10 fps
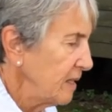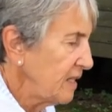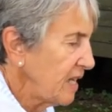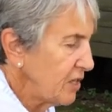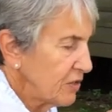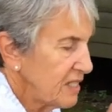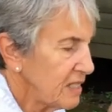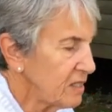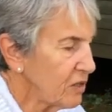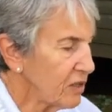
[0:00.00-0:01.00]
Take your
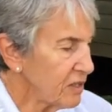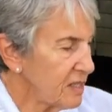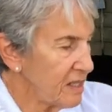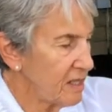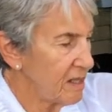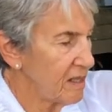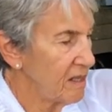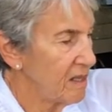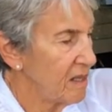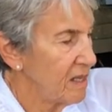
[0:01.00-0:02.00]
scissors,
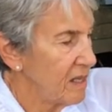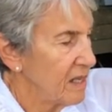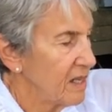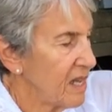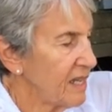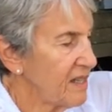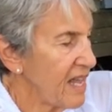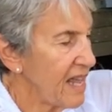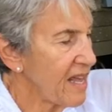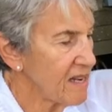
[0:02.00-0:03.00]
cut
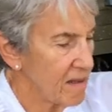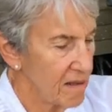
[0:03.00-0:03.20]
that.